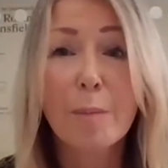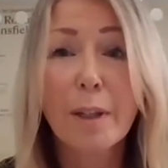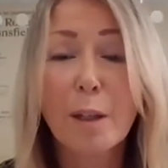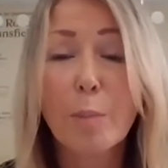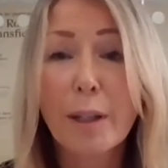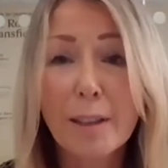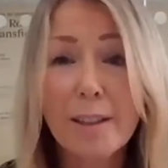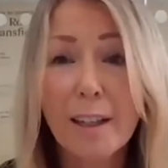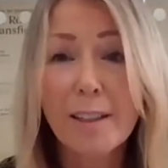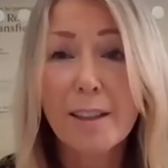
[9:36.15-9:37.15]
then your brand
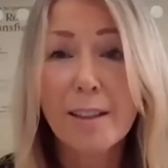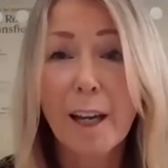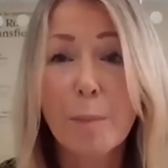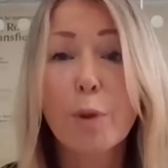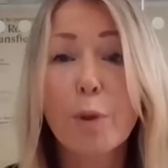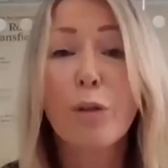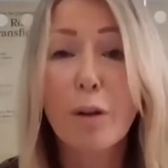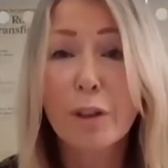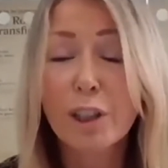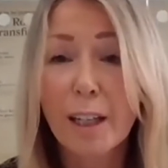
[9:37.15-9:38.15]
stays the same, but your
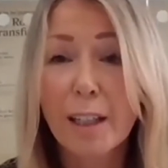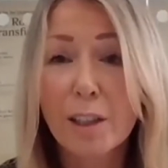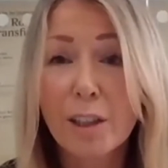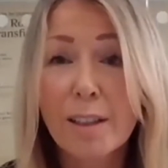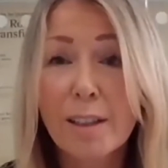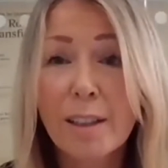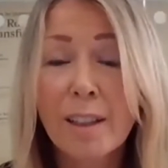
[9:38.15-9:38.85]
offer changes.